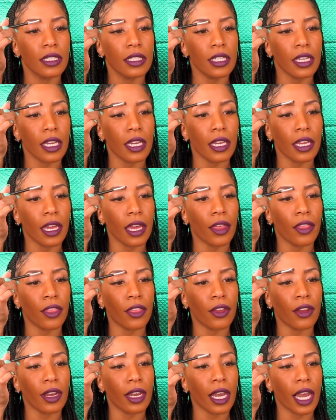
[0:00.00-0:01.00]

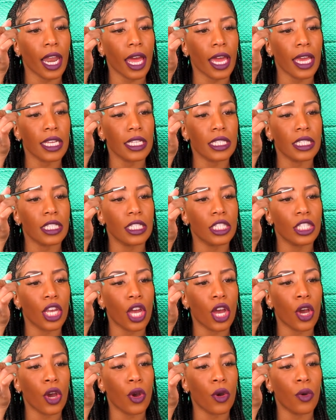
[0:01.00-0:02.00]
together like
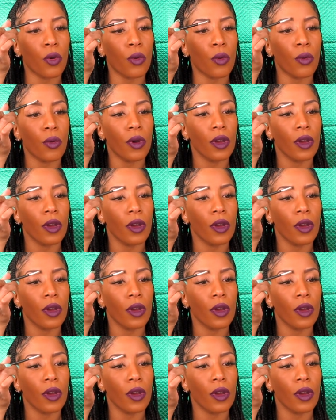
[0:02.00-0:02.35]
so.